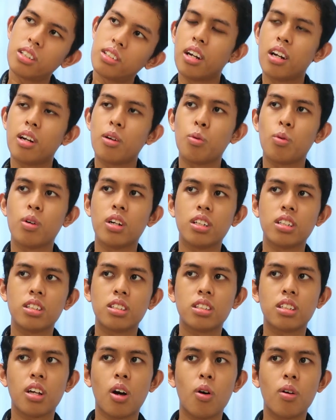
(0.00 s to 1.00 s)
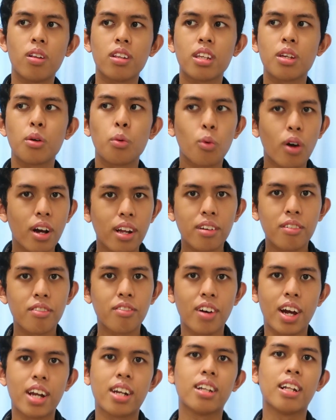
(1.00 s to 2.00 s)
there was only one
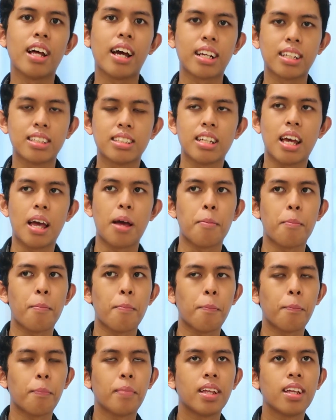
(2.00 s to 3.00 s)
final exam,